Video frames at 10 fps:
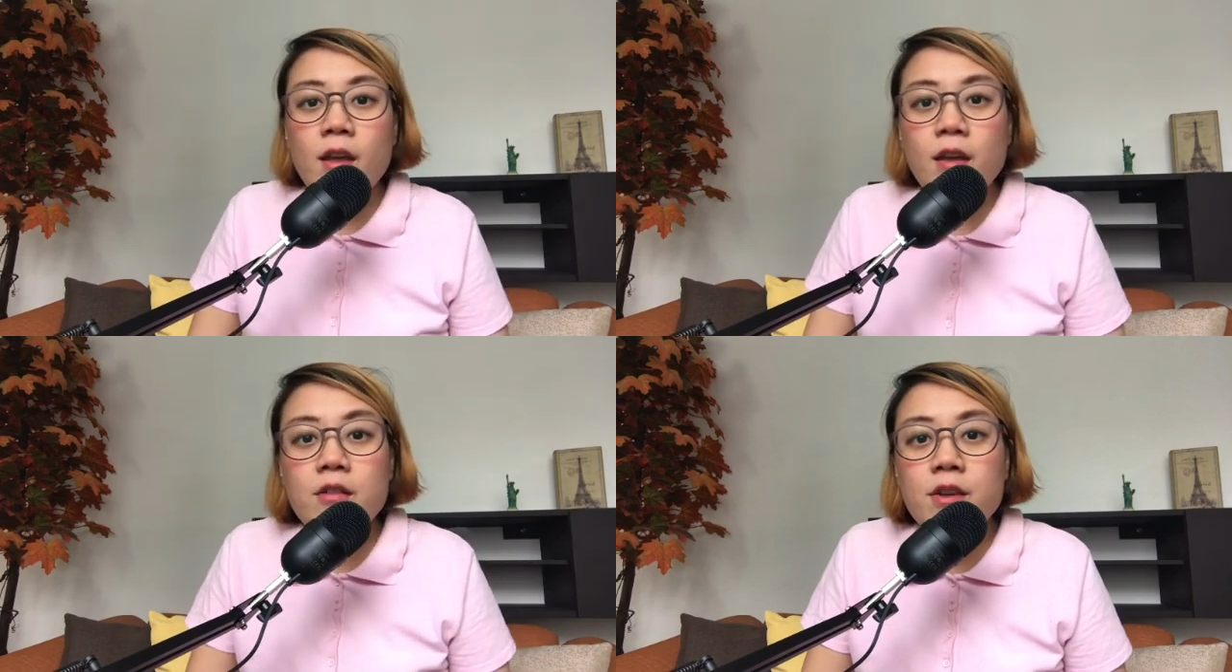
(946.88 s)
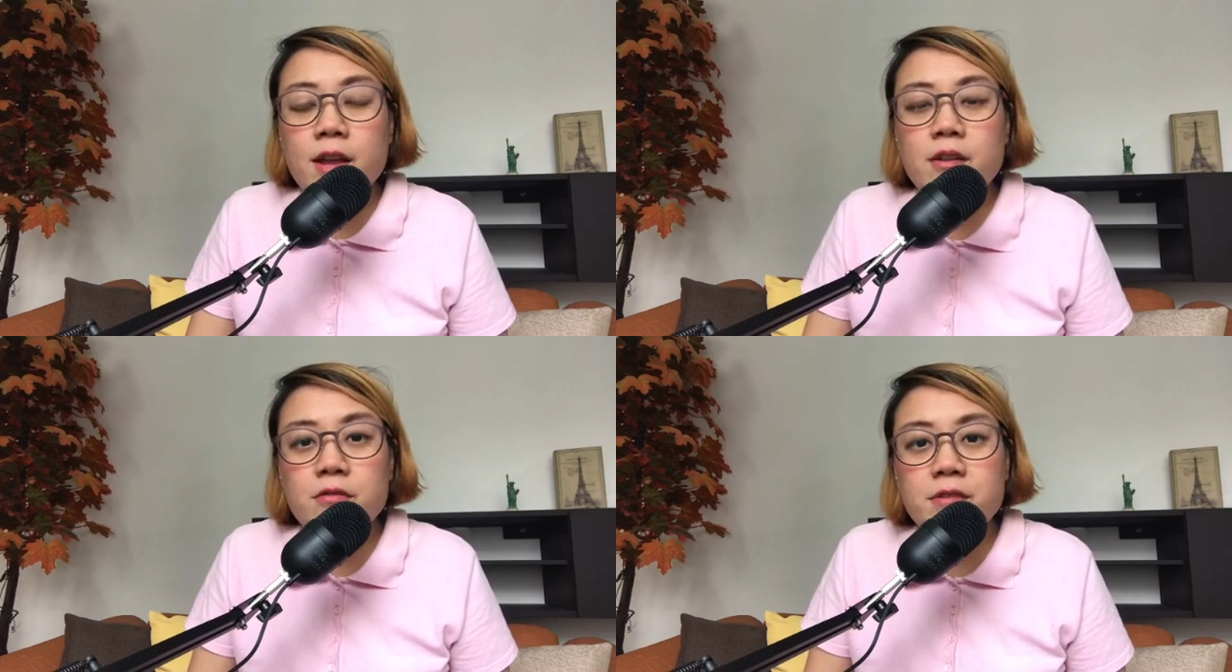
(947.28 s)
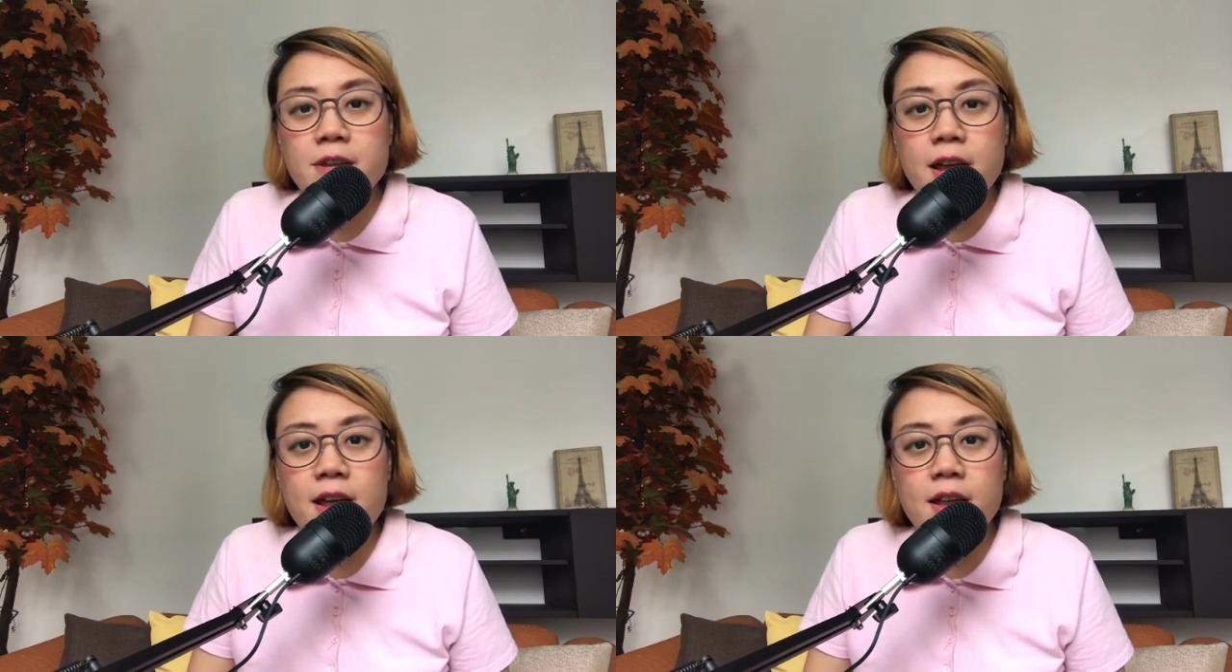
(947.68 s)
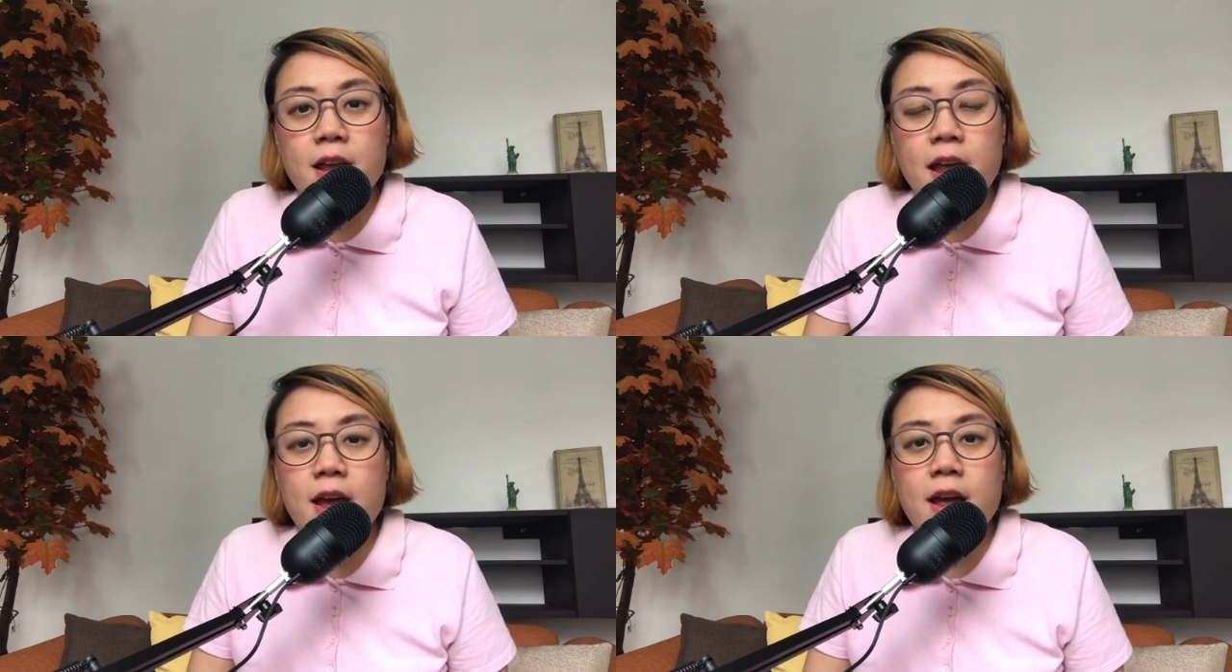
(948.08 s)
You can use that
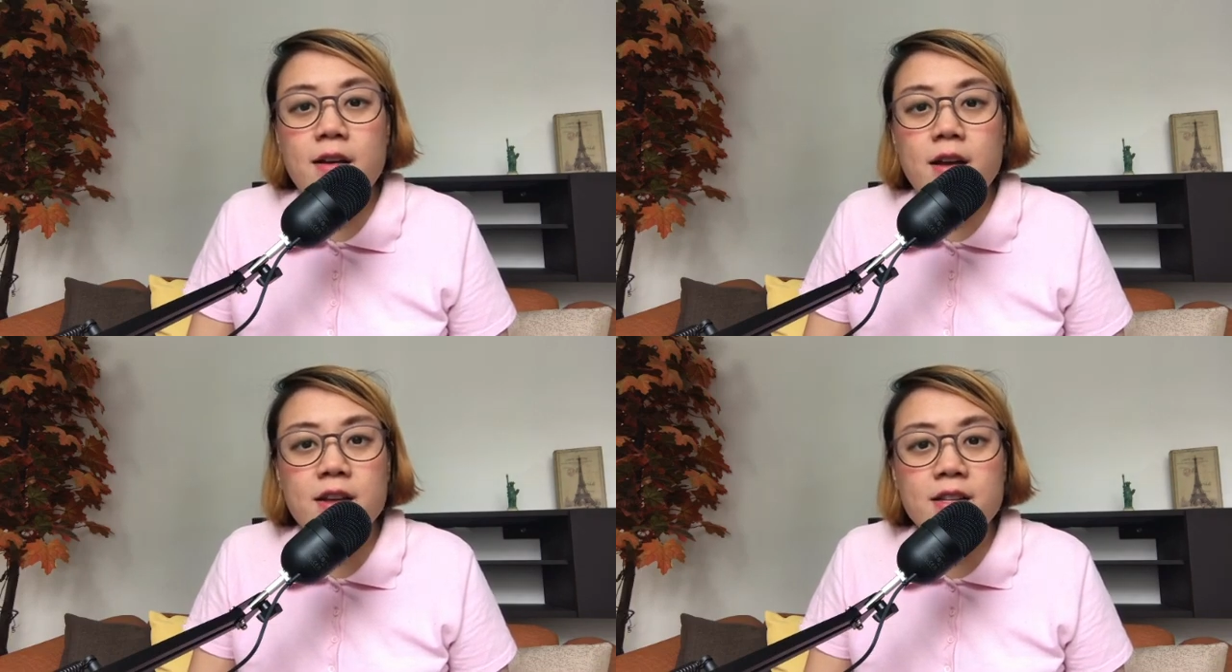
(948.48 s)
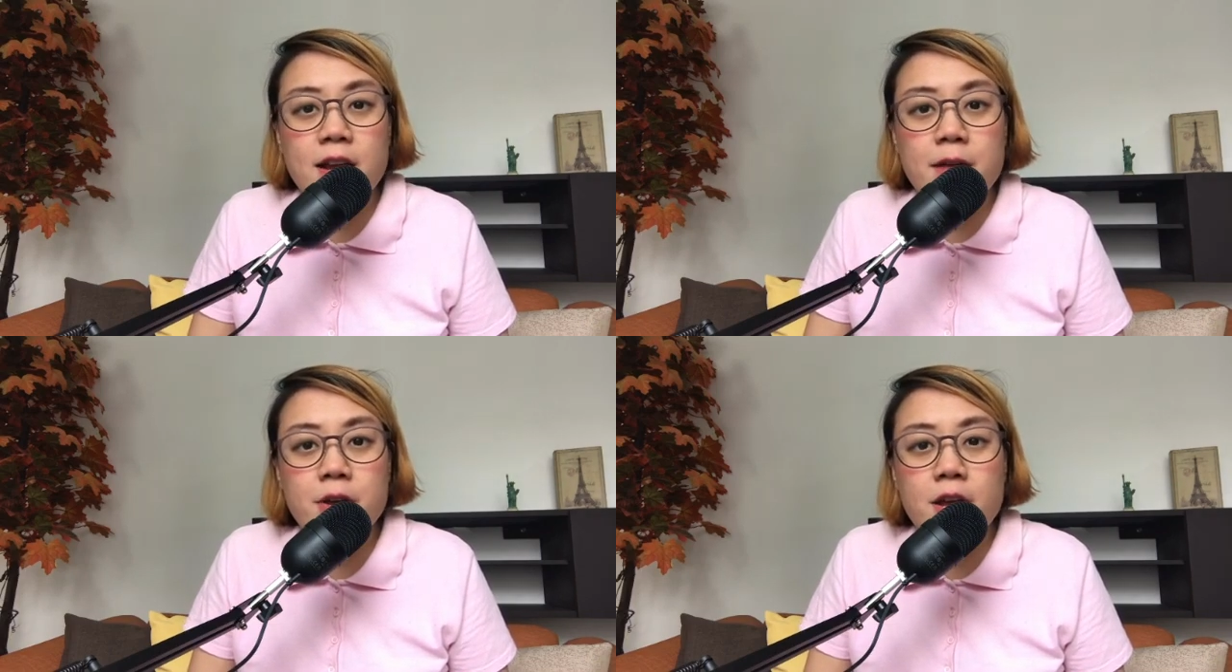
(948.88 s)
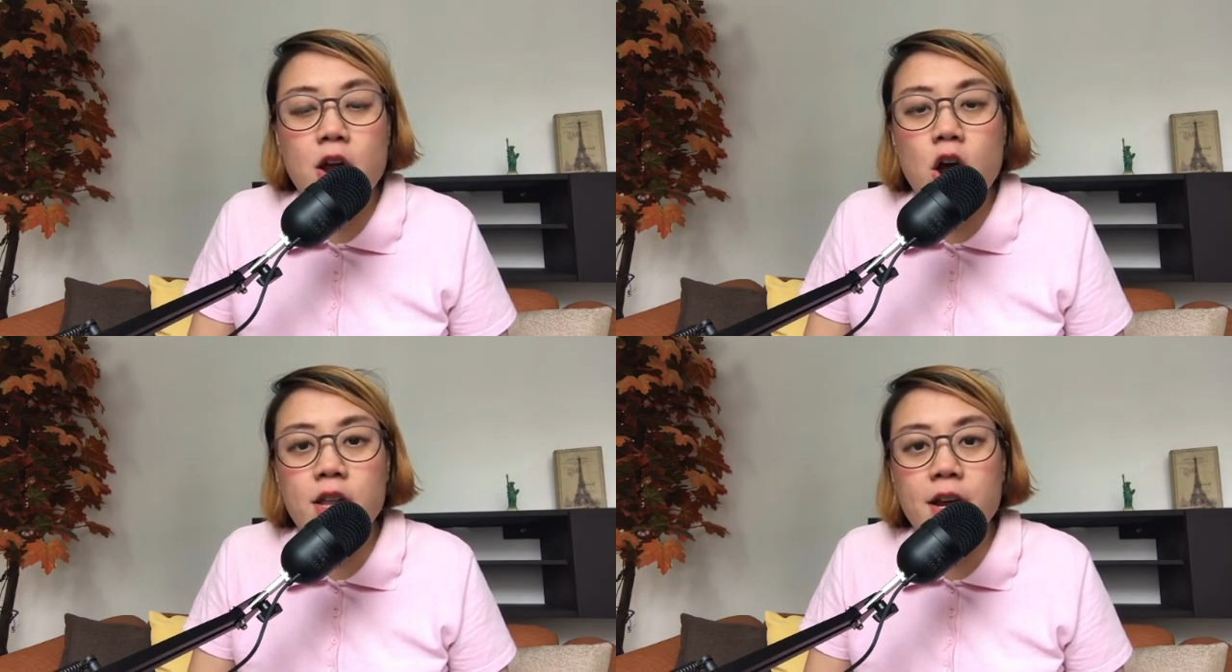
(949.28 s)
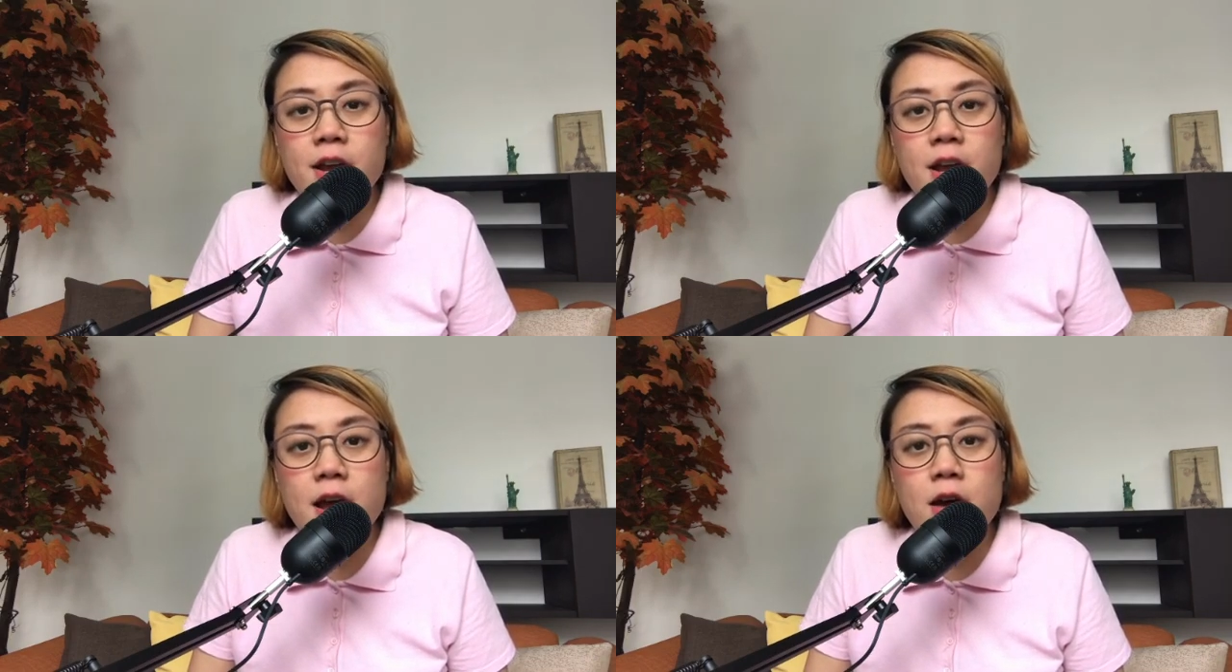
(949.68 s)
and set up an online
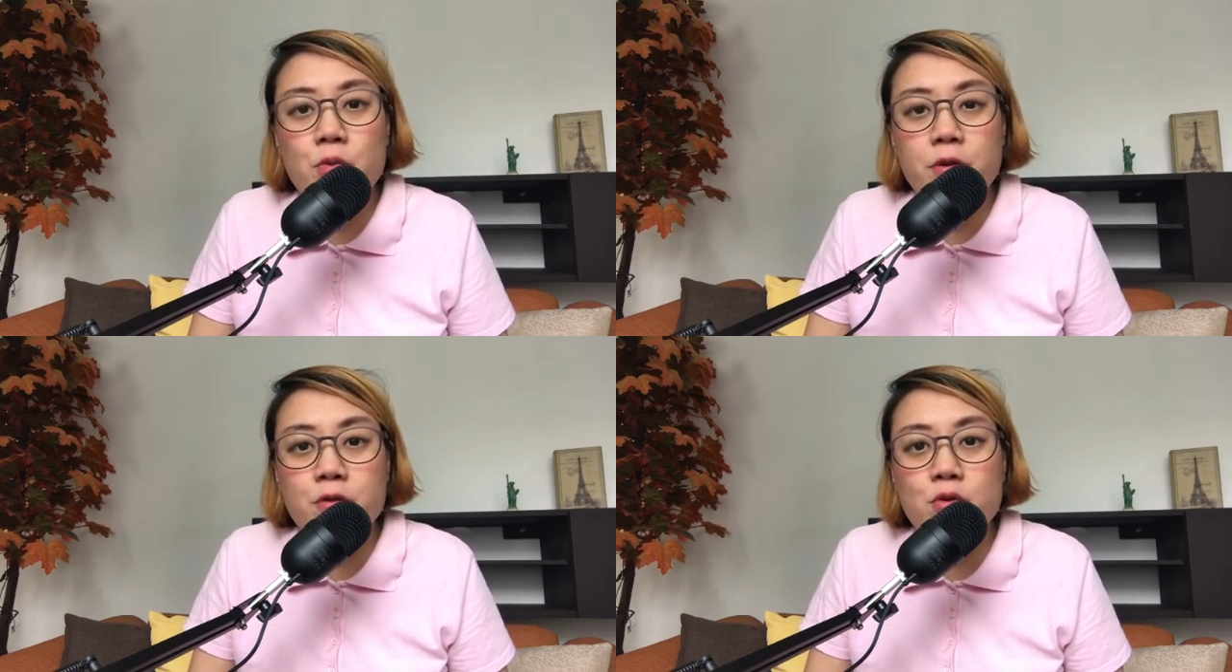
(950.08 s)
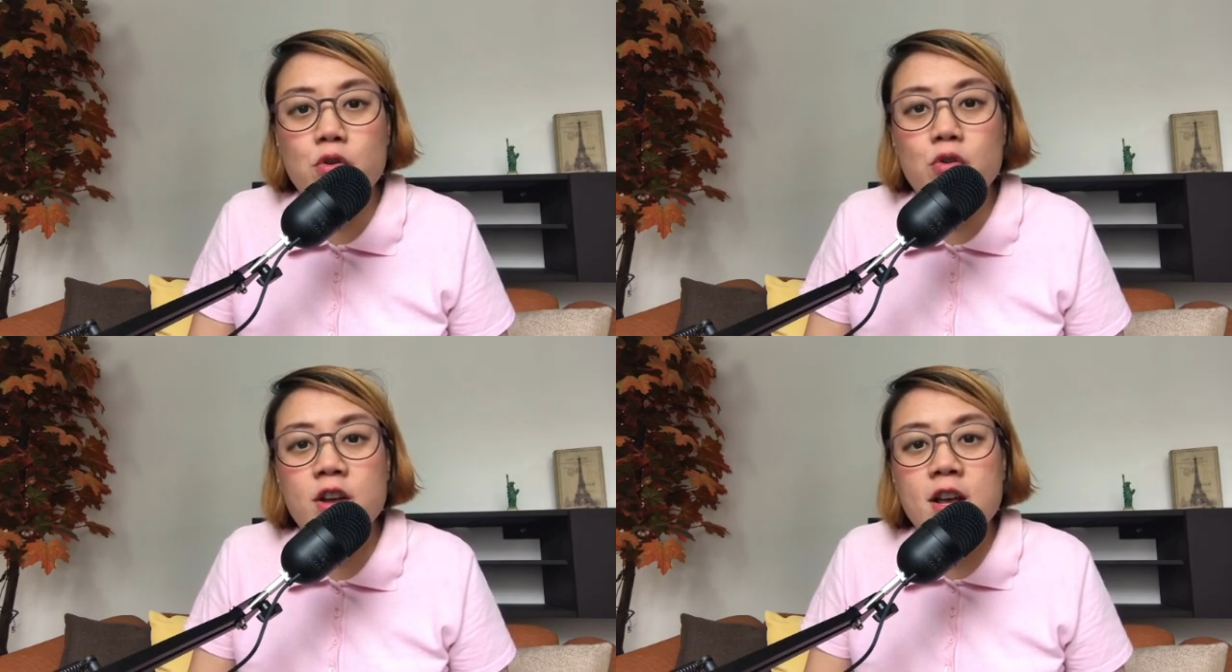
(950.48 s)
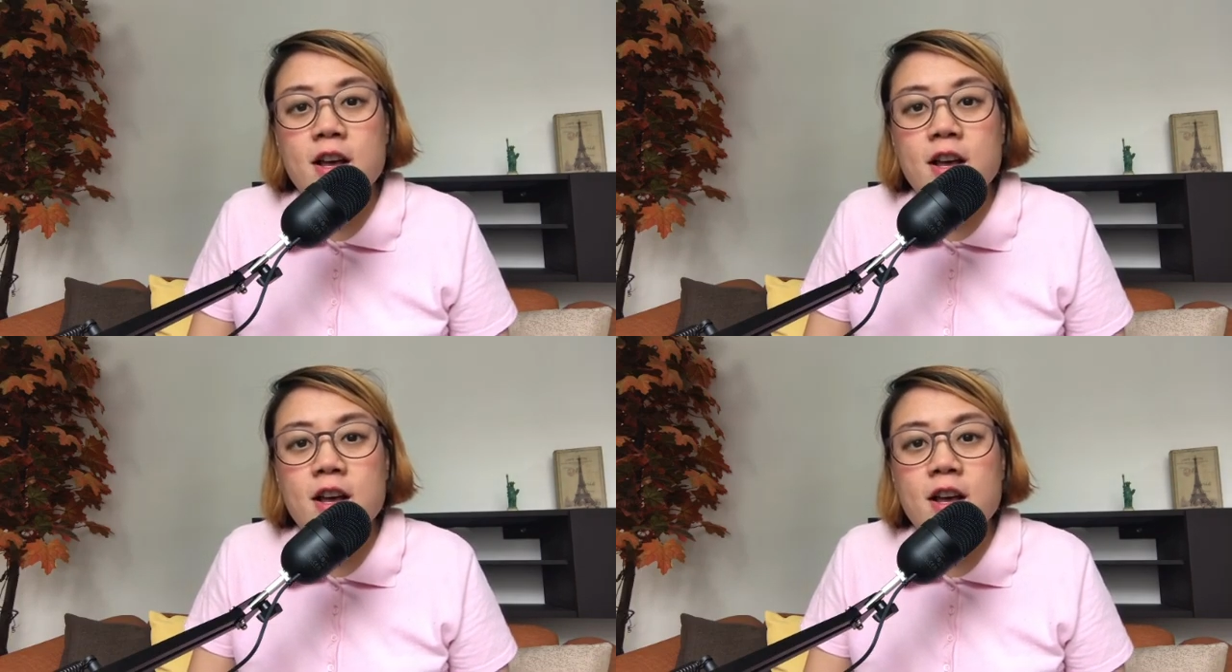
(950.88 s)
account with Google